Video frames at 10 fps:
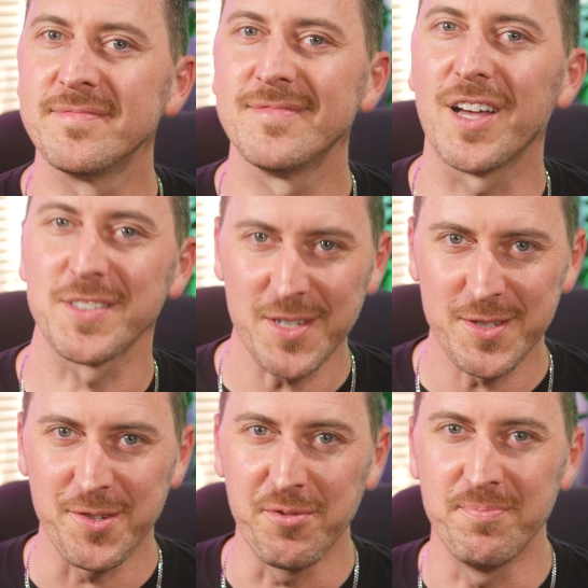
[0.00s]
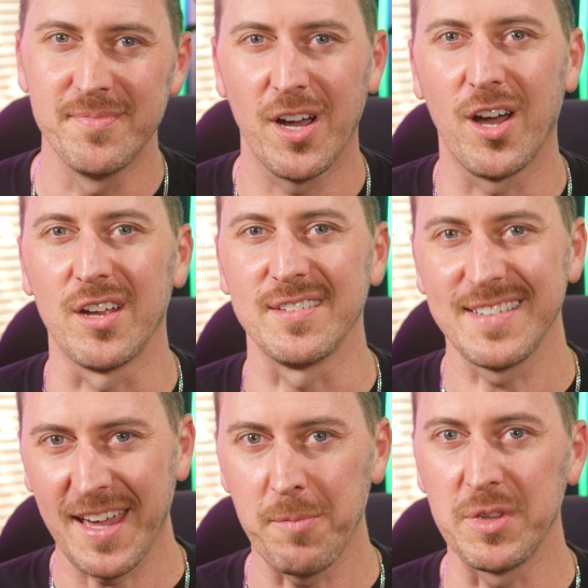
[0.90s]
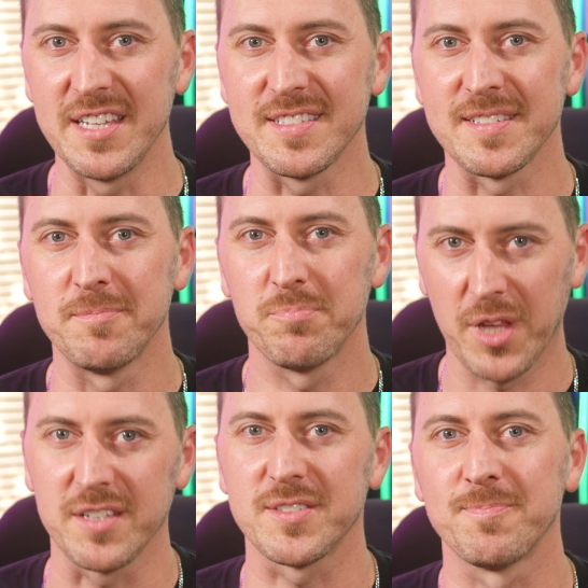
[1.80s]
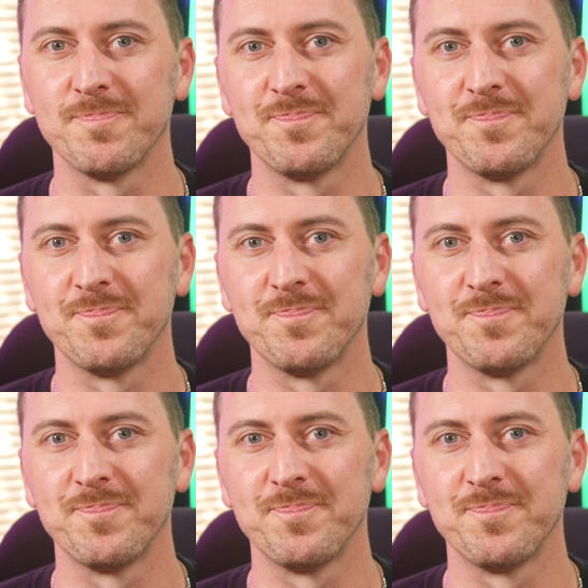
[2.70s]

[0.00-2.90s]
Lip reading: I'll see you soon on GameList Plus.